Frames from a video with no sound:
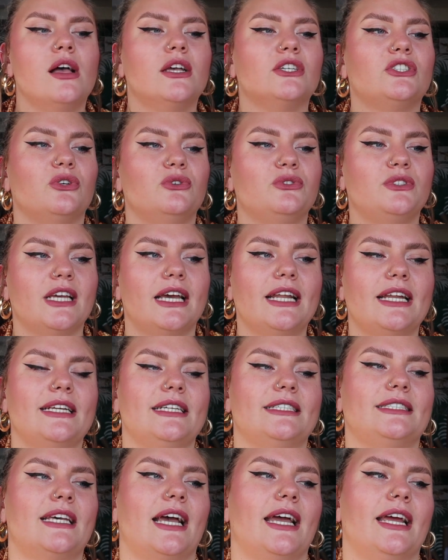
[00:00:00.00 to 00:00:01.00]
So then I
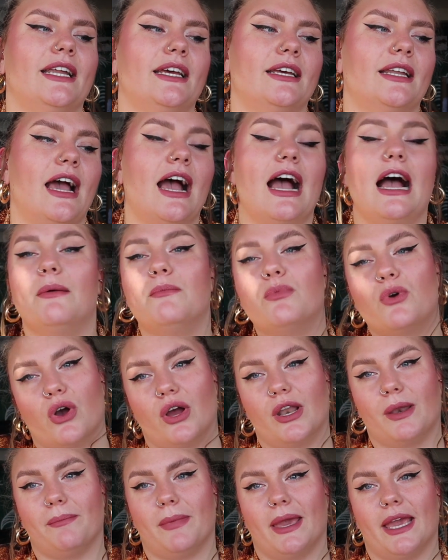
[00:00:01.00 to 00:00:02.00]
decided I'm
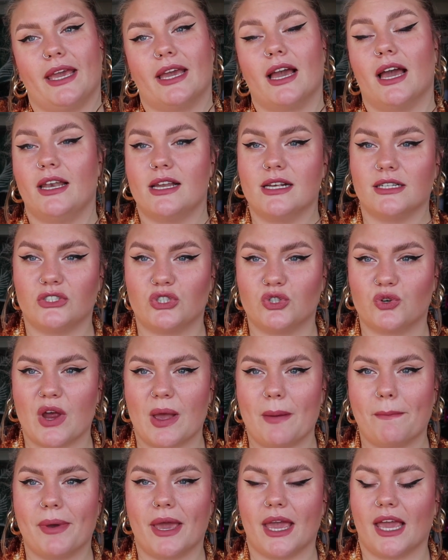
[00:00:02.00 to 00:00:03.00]
gonna make an
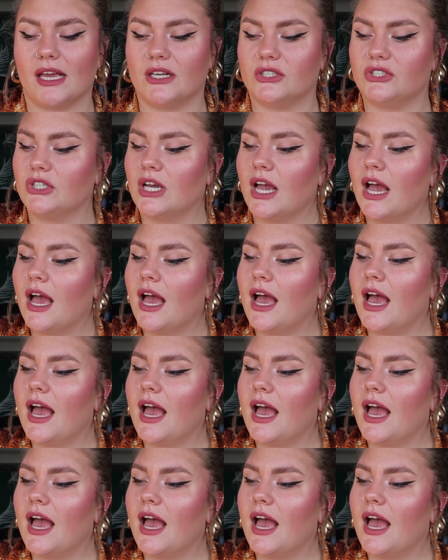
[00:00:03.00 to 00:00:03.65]
Instagram page,